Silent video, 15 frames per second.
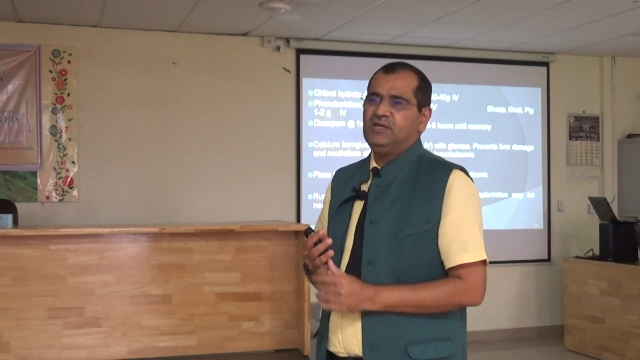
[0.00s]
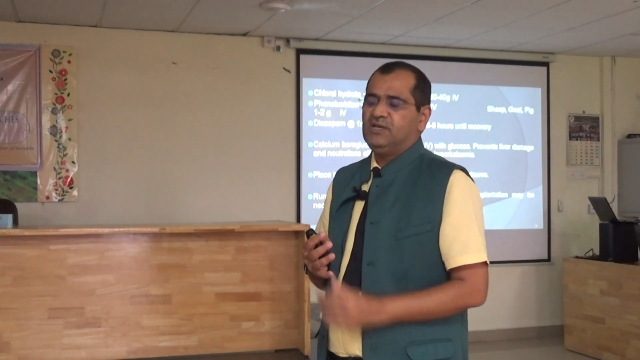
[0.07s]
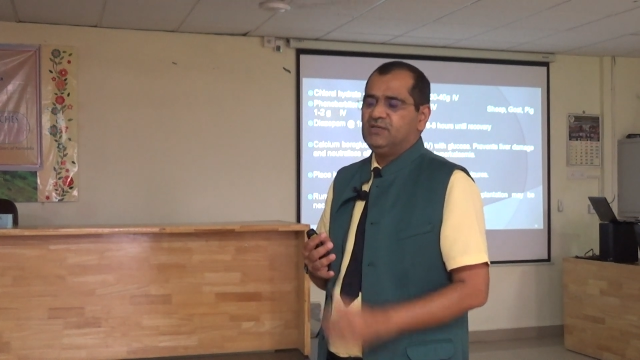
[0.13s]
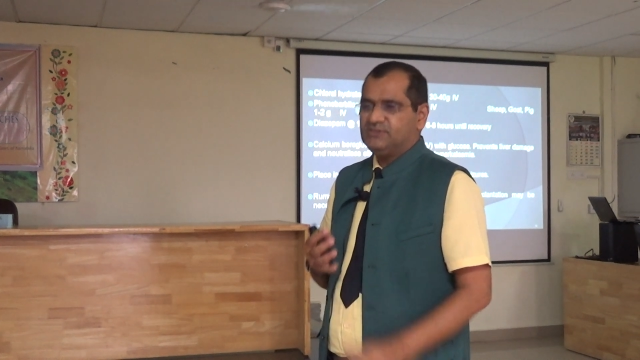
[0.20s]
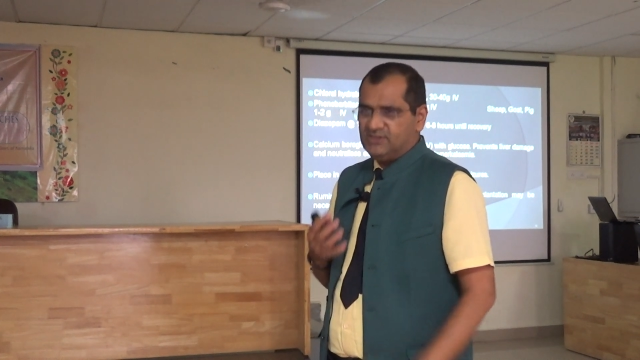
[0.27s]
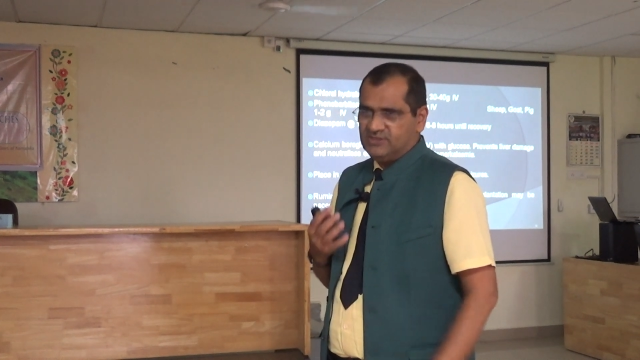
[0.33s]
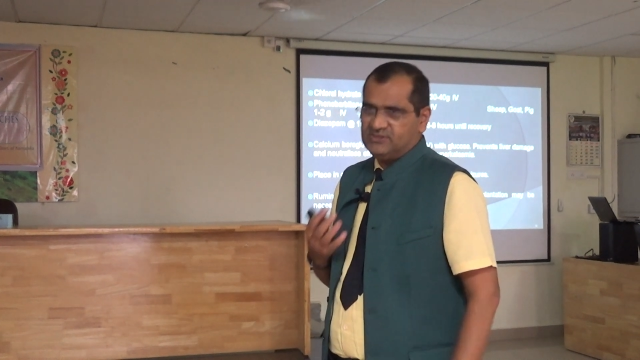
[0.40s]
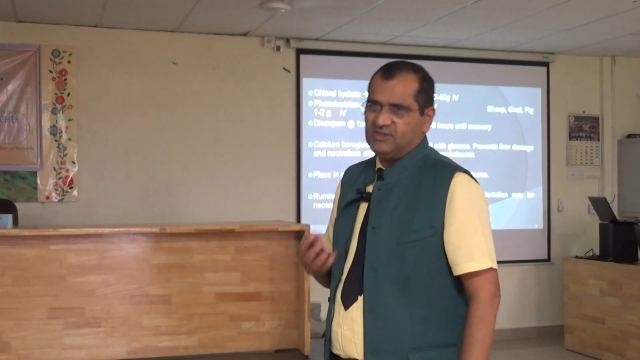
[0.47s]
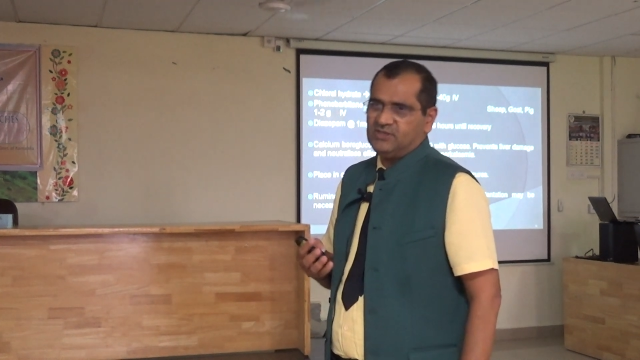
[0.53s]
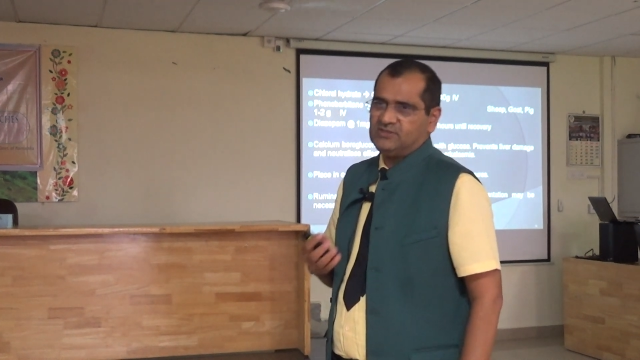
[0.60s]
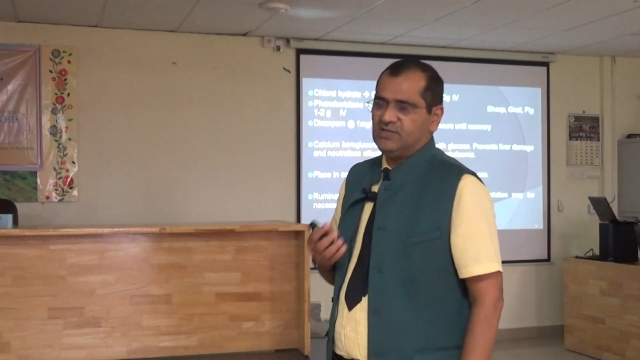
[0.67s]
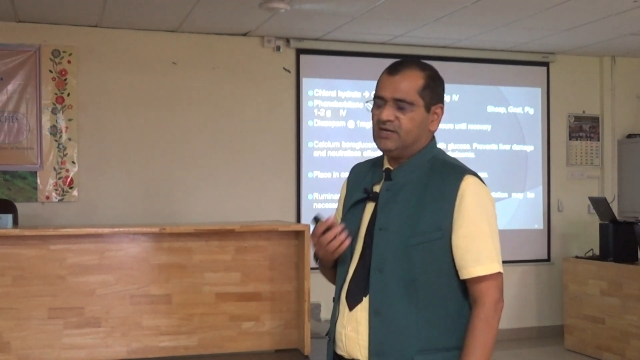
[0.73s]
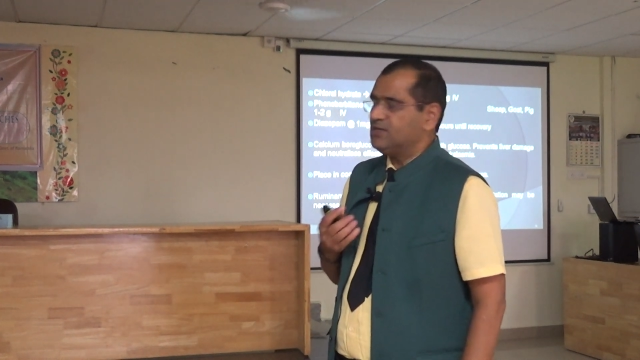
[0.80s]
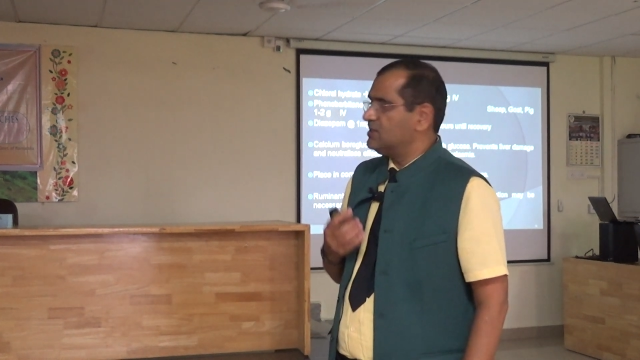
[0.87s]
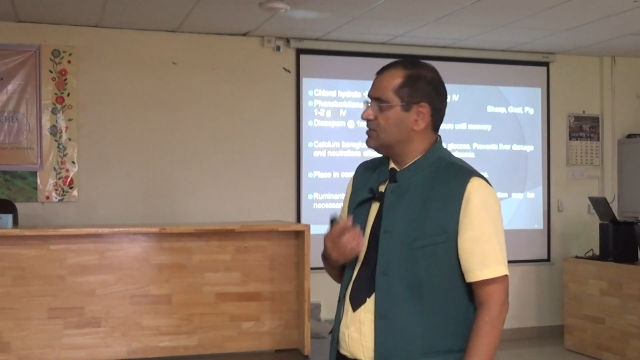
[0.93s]
seizures
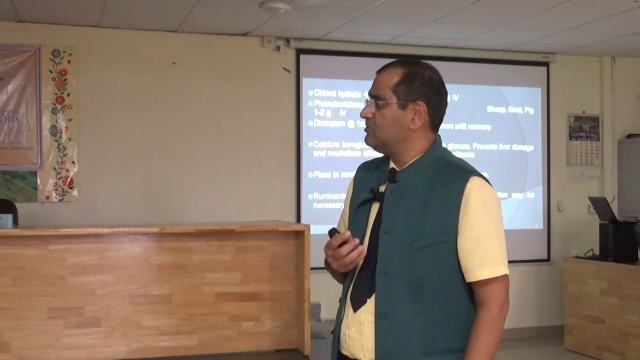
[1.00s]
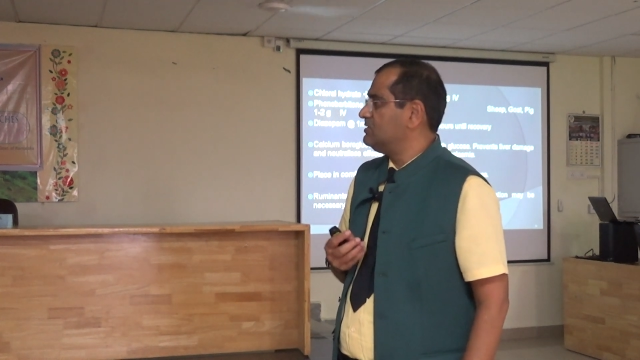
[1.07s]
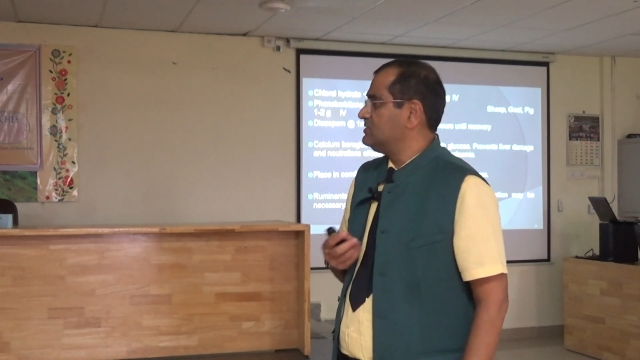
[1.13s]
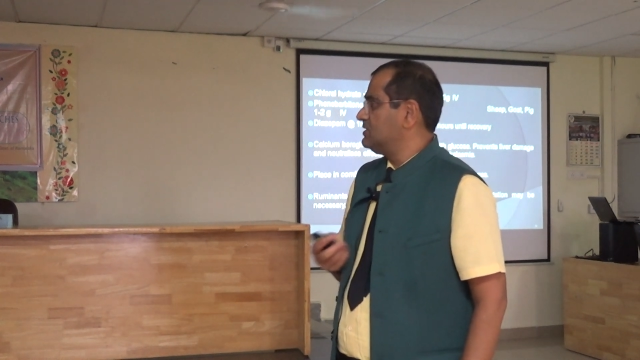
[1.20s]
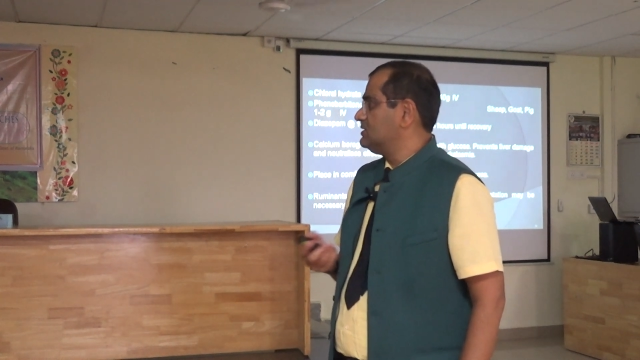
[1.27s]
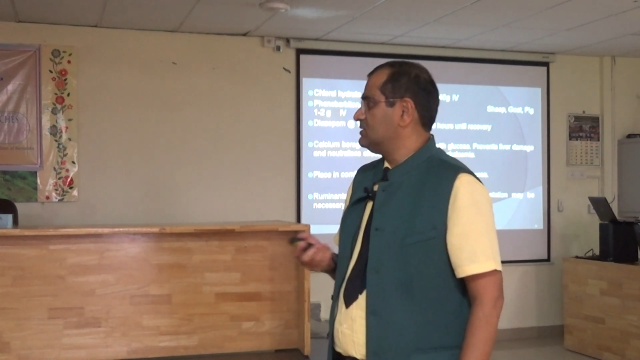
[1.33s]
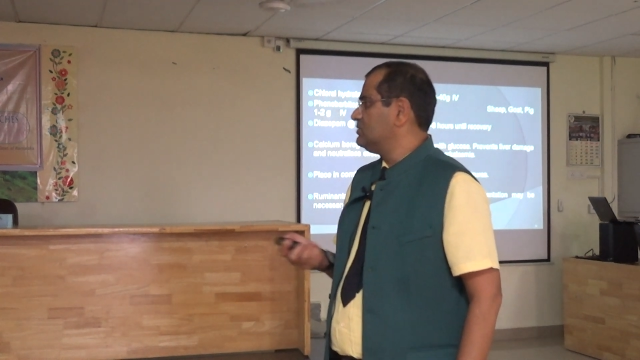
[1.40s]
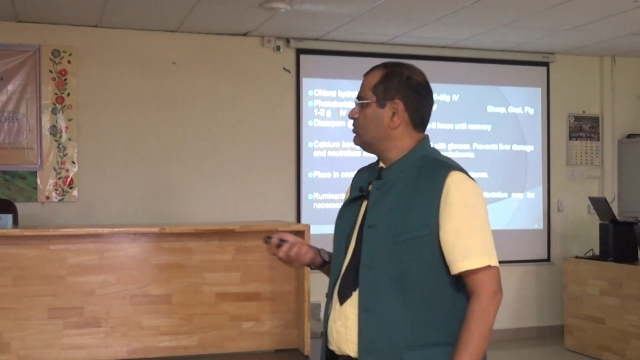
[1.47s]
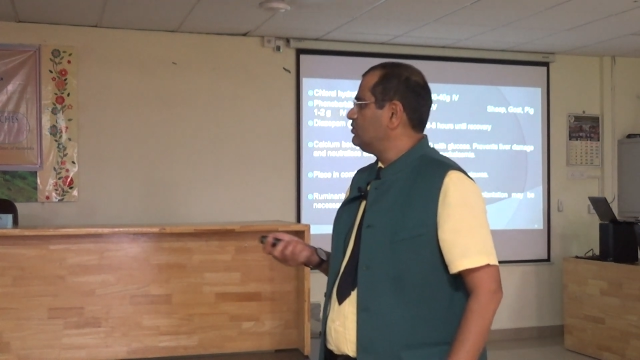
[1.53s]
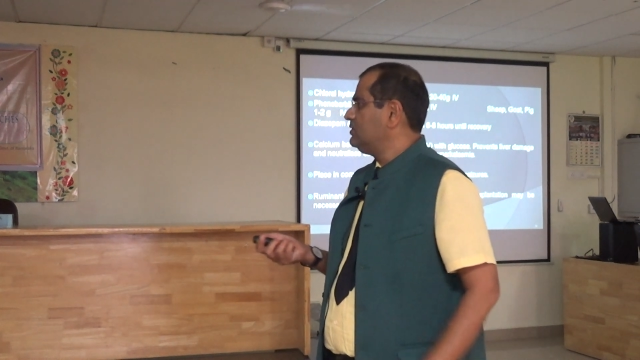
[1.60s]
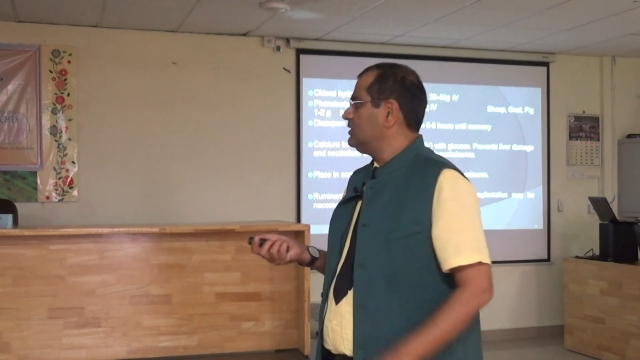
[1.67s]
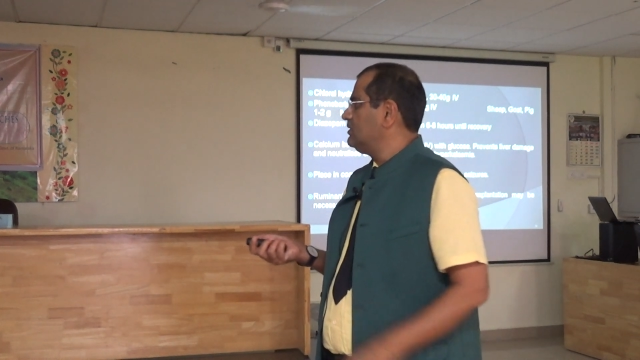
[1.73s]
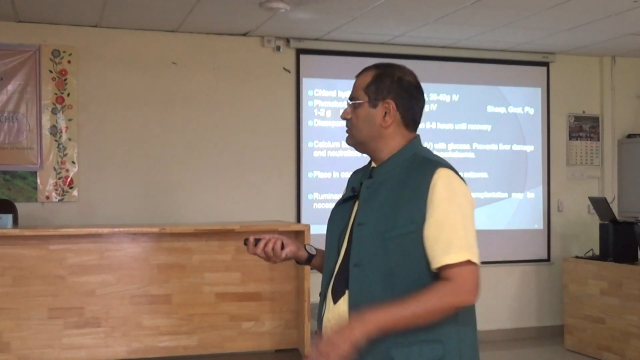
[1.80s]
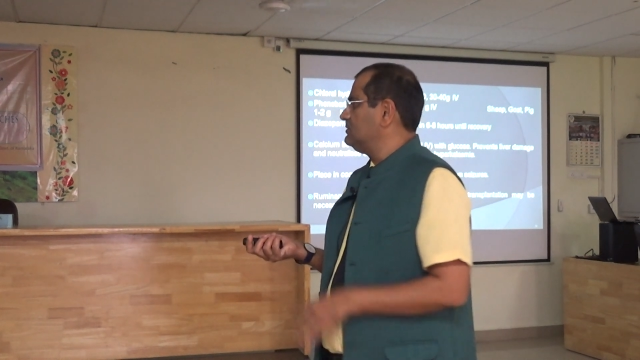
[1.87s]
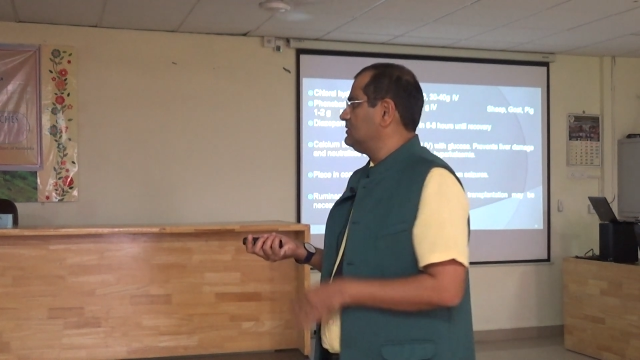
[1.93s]
and convulsions. So,
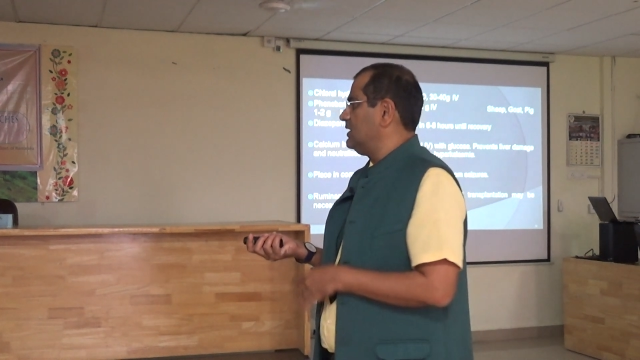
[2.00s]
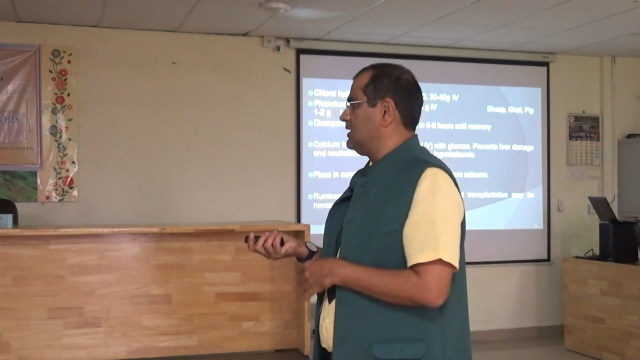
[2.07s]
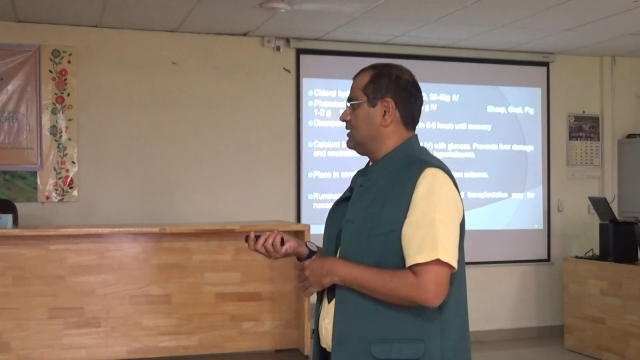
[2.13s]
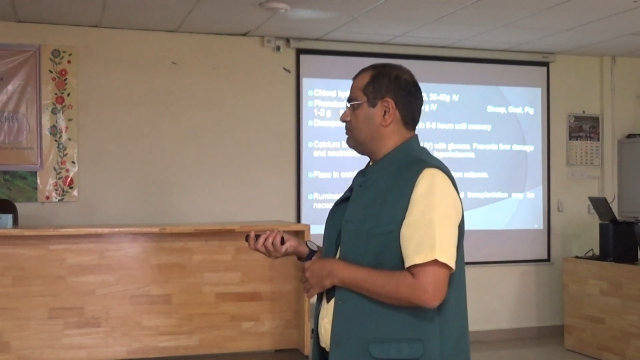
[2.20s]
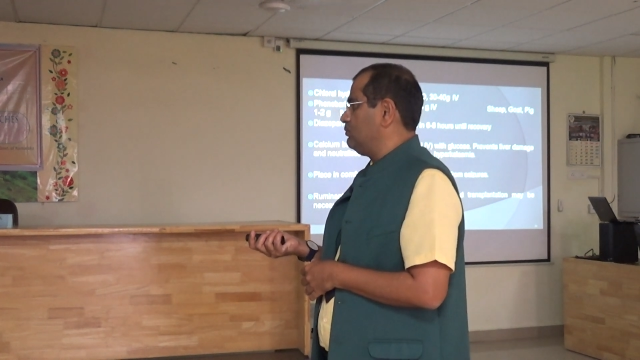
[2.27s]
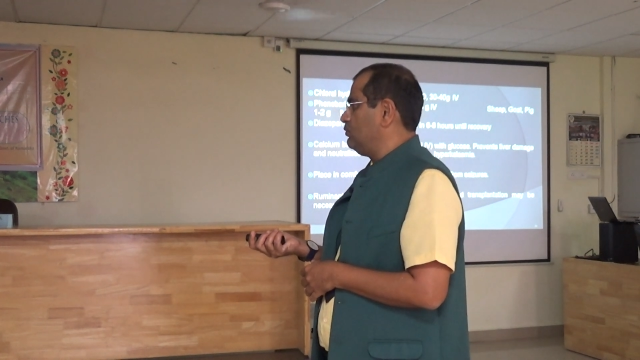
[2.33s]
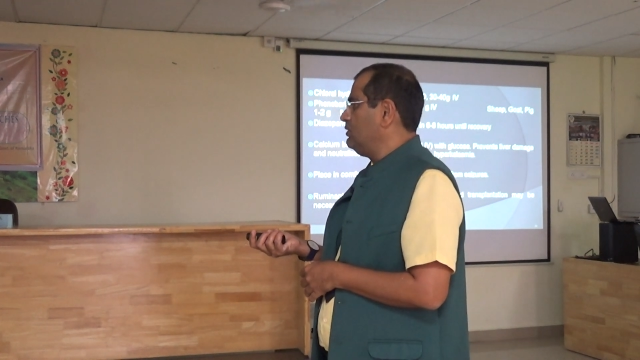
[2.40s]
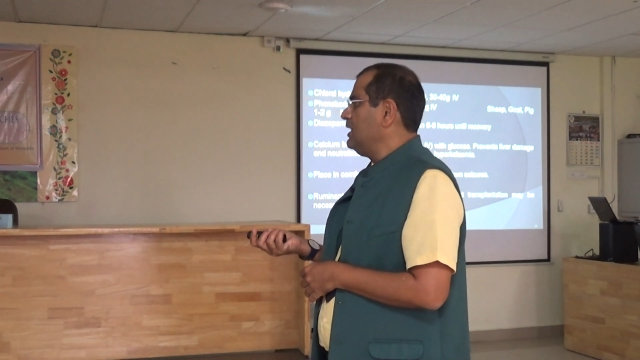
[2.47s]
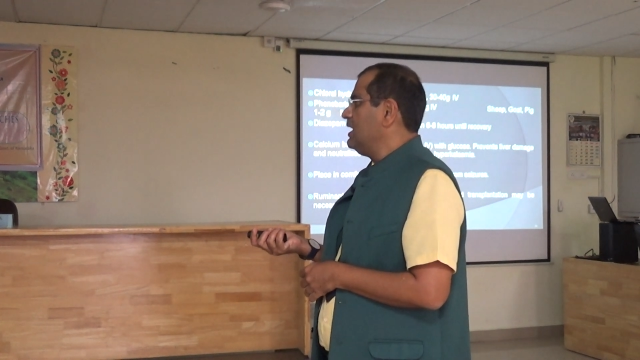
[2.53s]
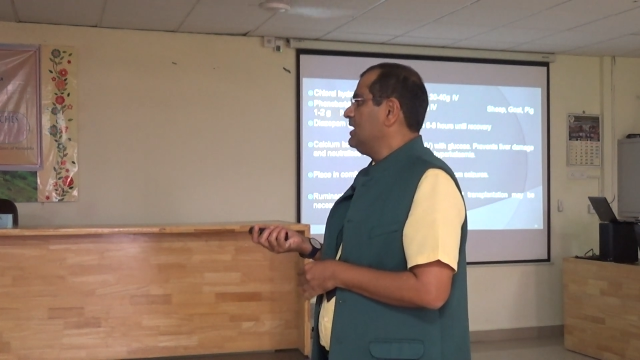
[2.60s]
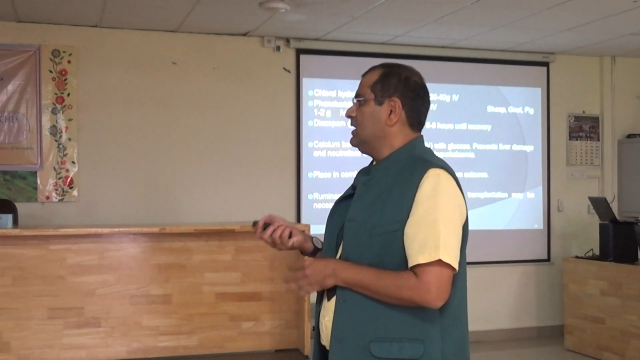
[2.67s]
it is helpful.